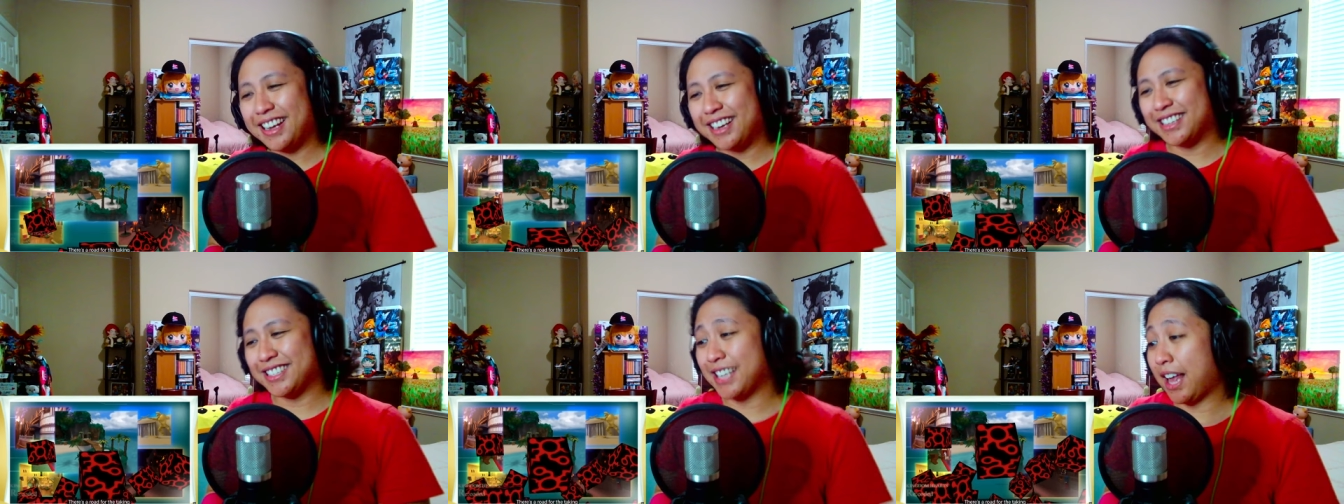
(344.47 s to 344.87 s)

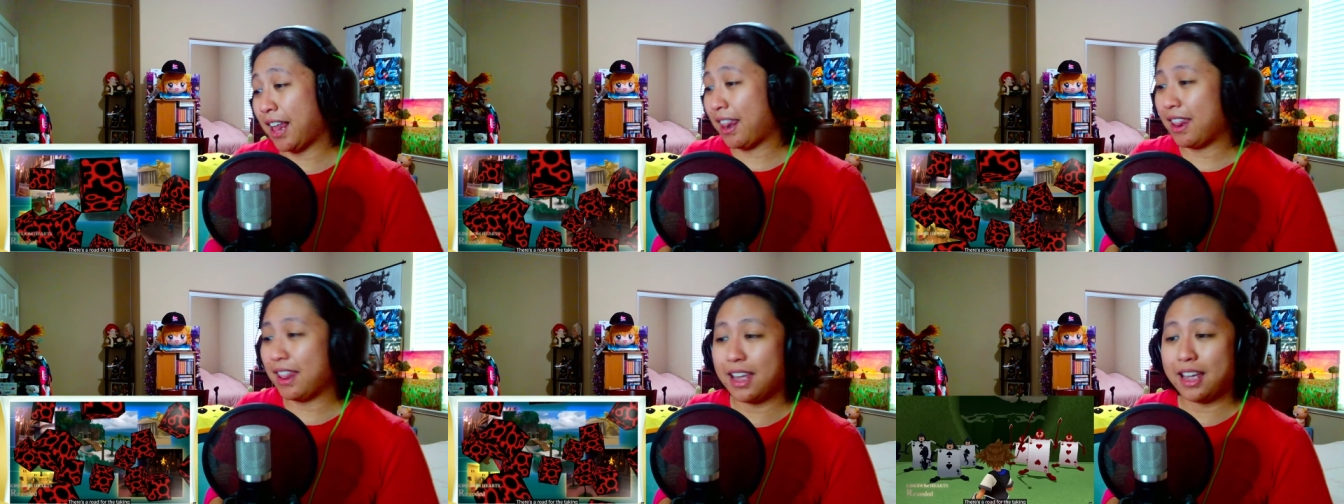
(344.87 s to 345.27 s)
There's a
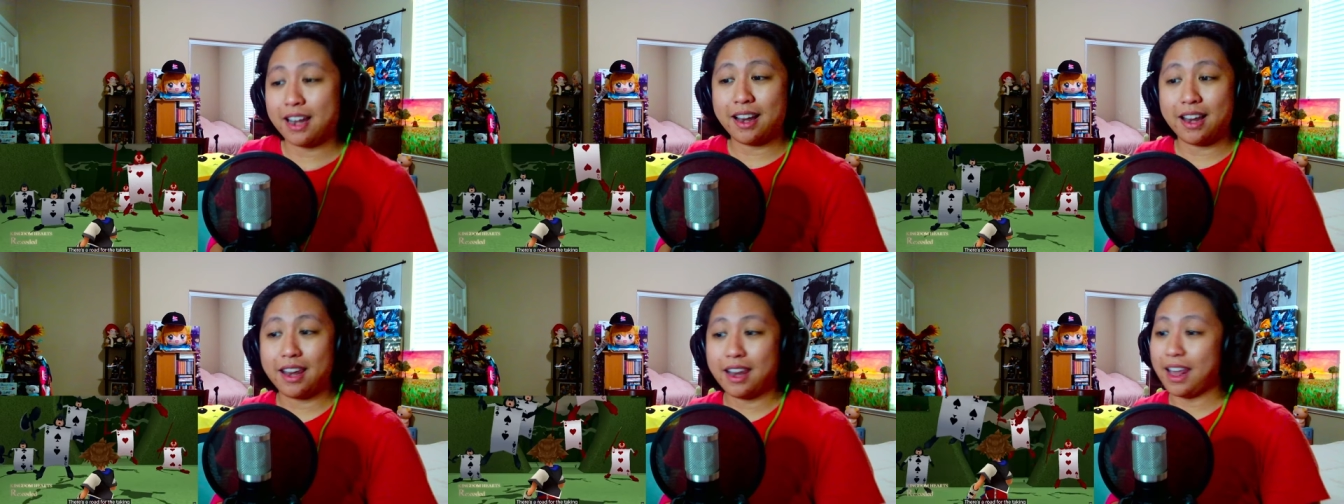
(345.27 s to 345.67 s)
road
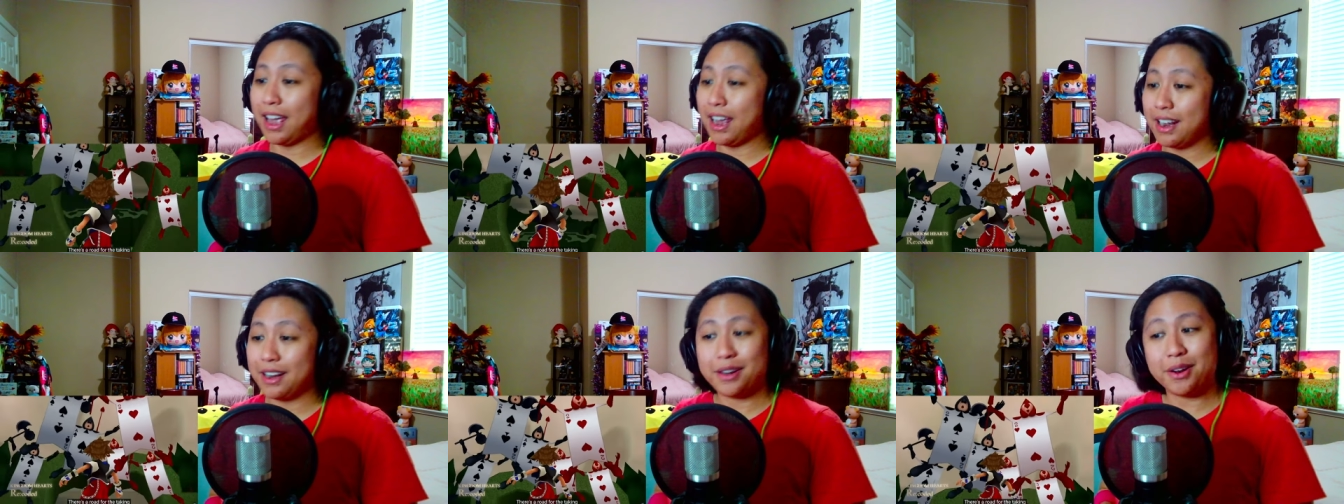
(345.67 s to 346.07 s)
for the
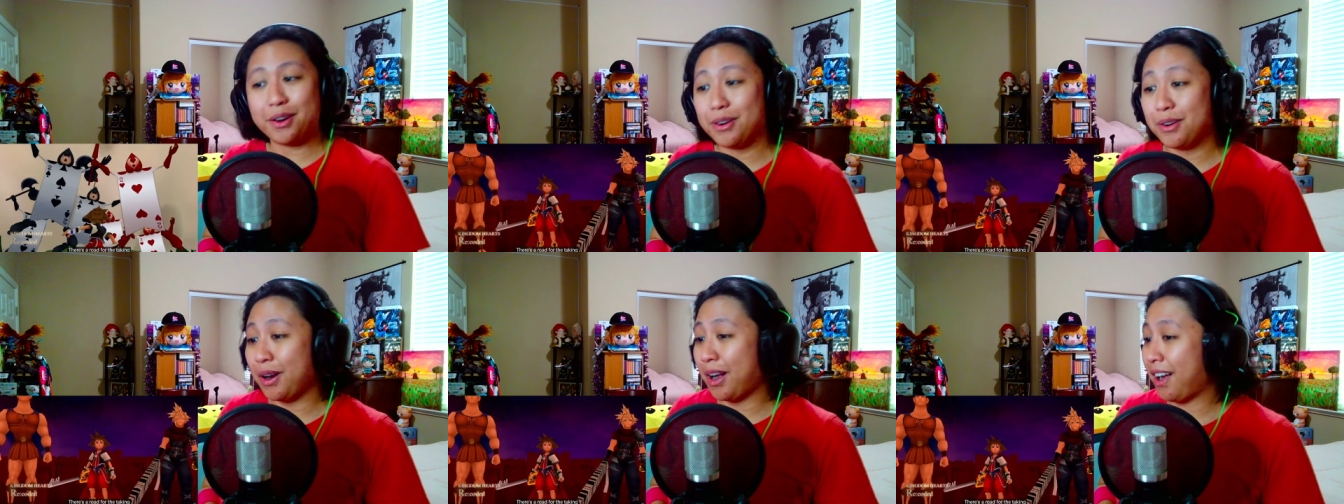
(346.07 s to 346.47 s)
taking.
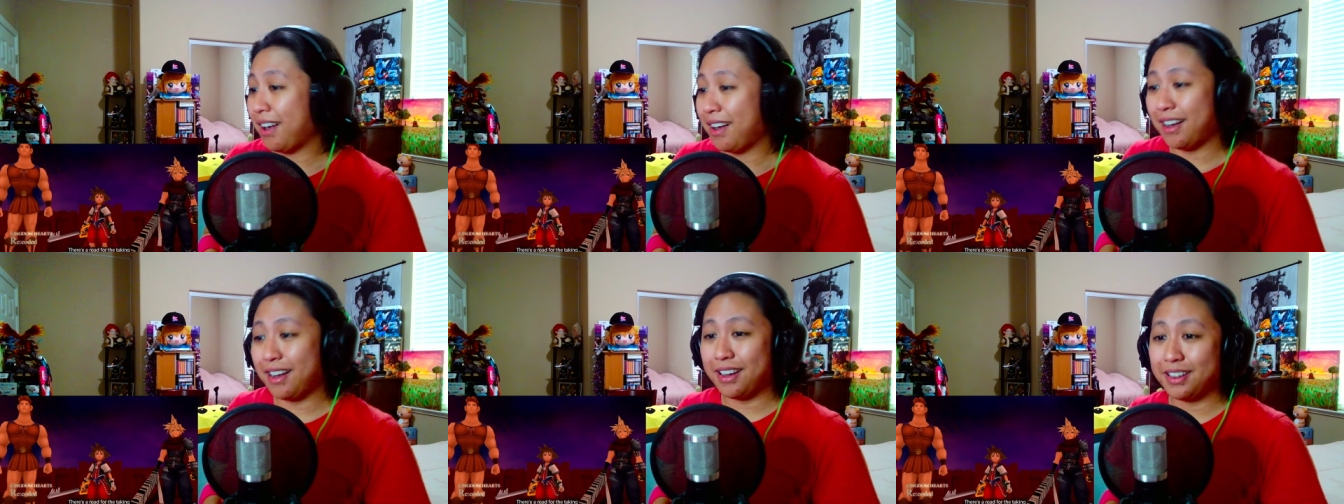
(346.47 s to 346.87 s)

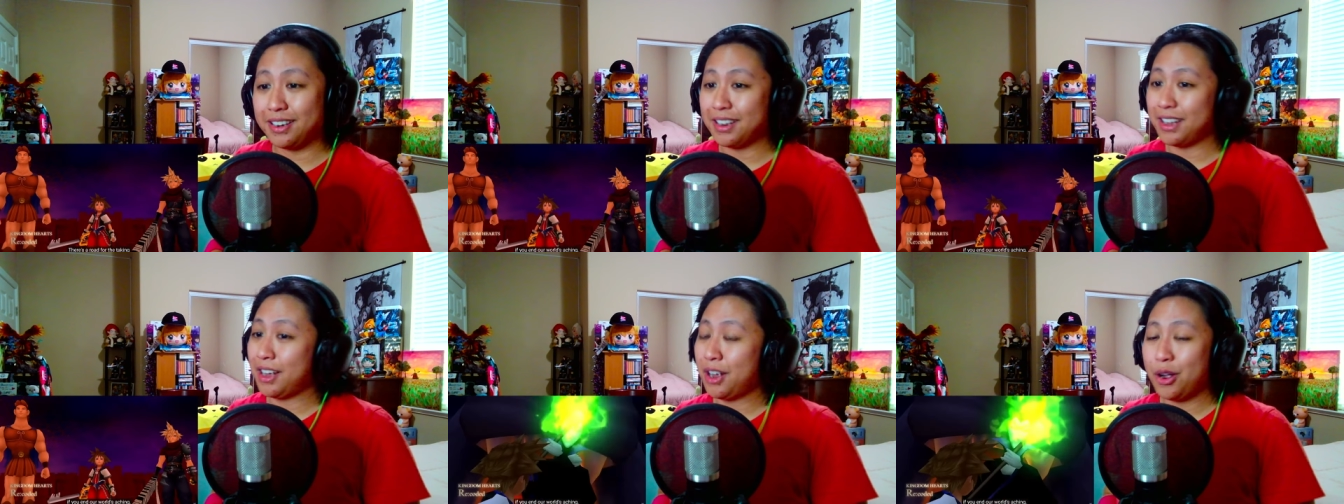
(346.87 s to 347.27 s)

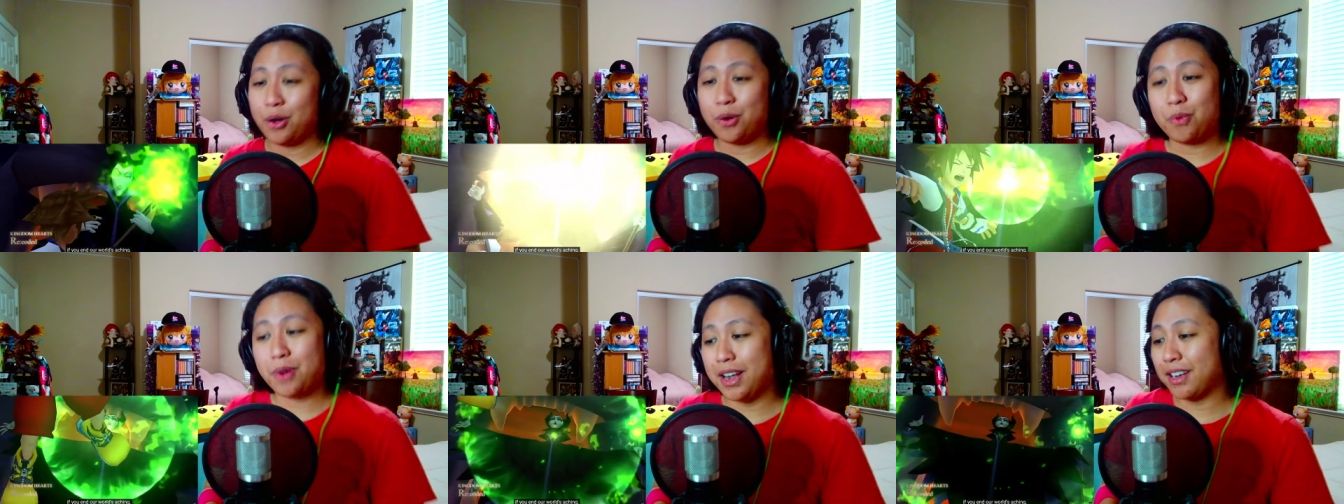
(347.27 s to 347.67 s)
If you
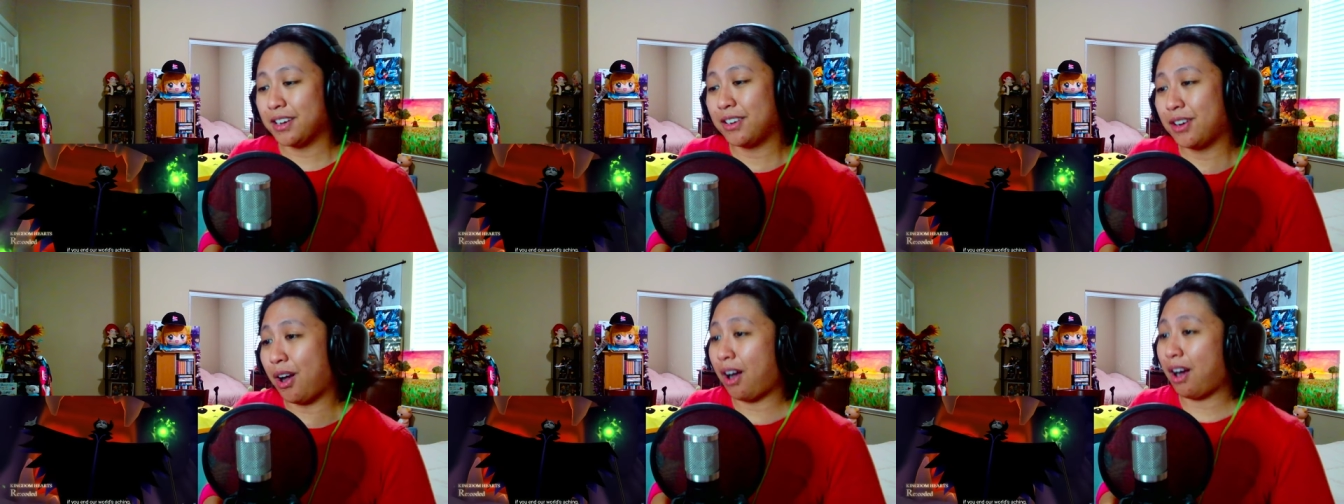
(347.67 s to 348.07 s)

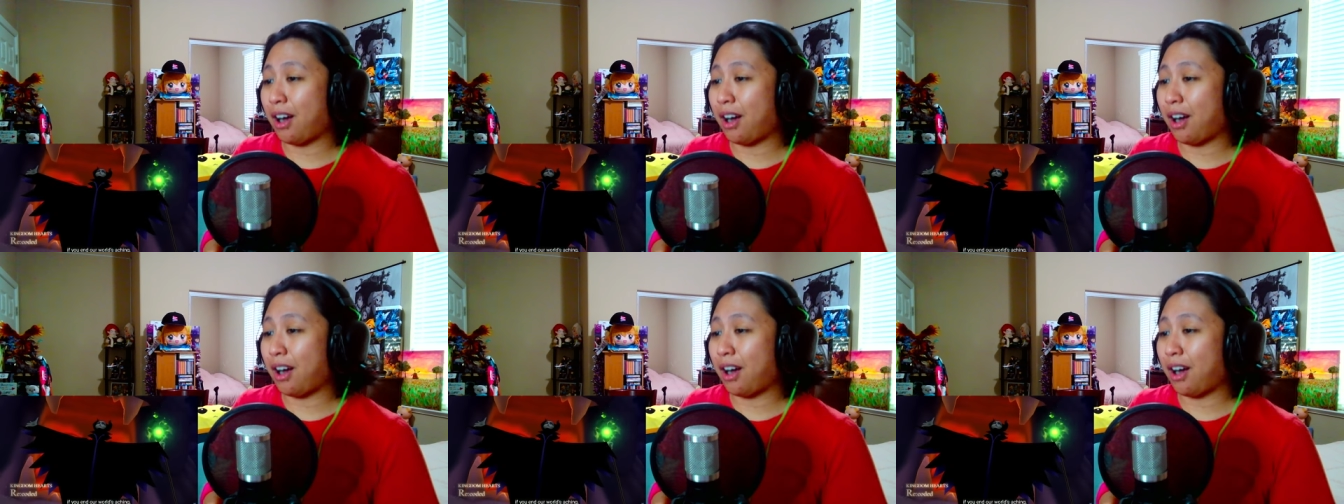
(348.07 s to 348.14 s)
end,